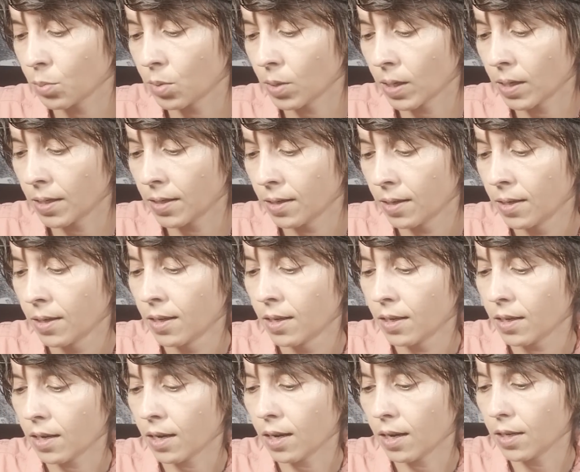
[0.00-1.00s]
but
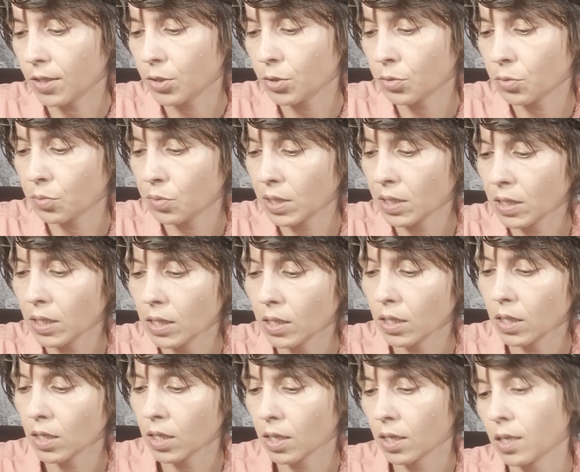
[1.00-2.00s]
uh, you're really
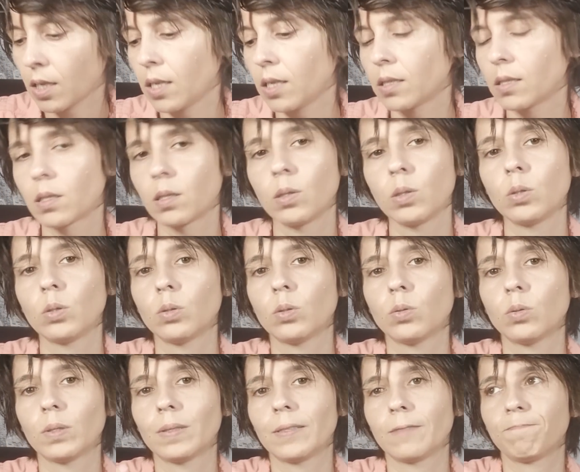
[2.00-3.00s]
looking
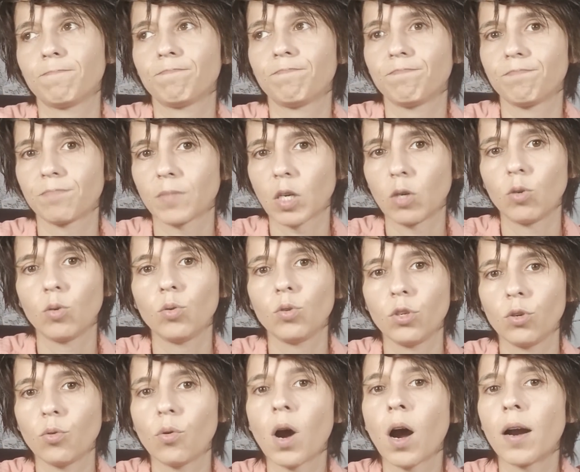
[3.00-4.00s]
into who
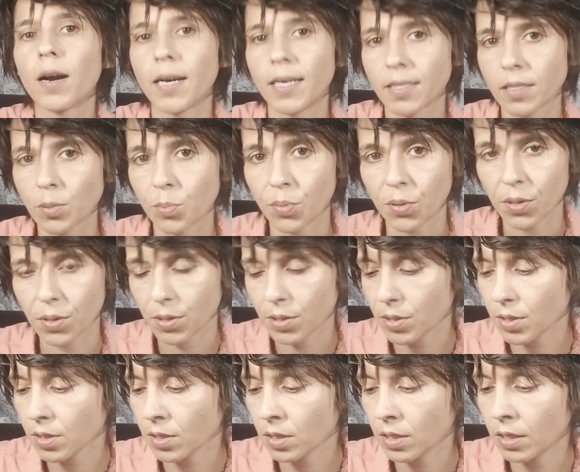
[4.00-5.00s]
you are as a
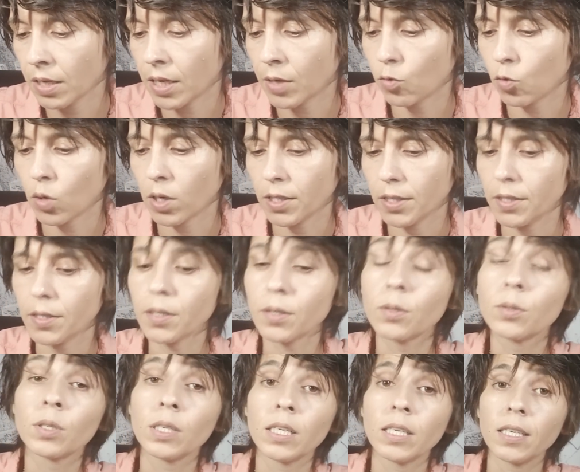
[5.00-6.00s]
person and what
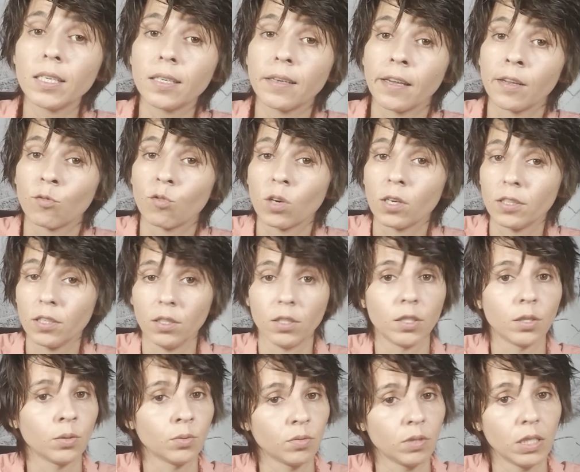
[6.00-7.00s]
you need and what you
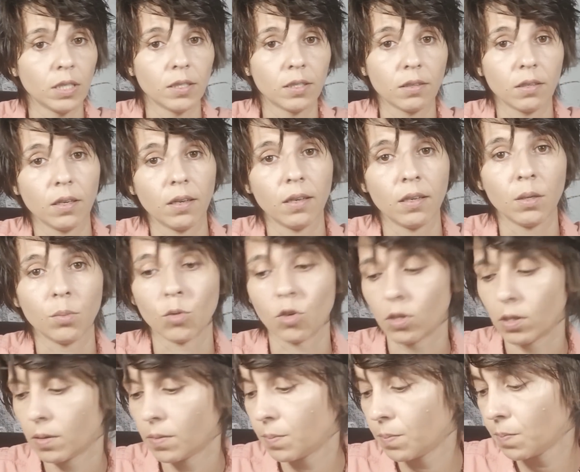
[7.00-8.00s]
don't need
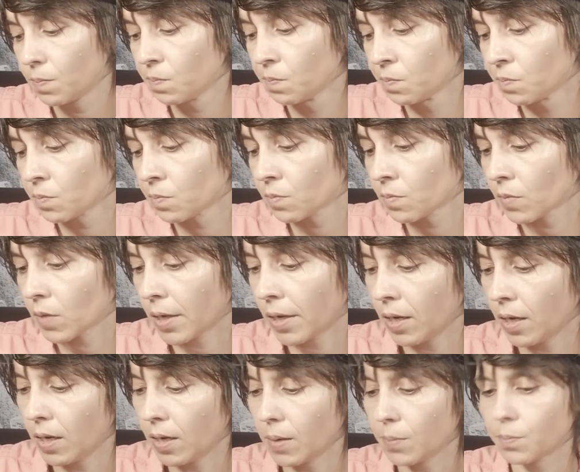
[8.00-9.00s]
anymore.
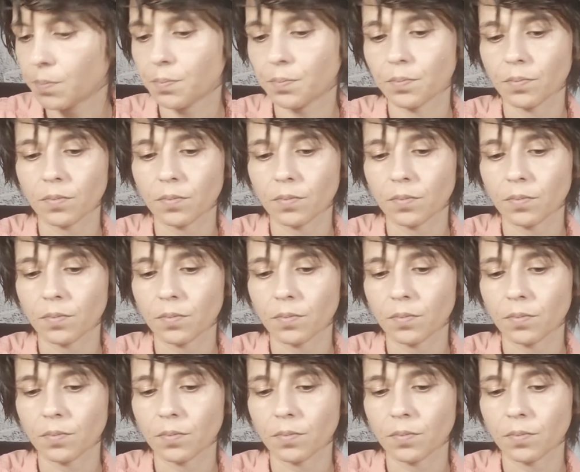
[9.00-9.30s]
Um,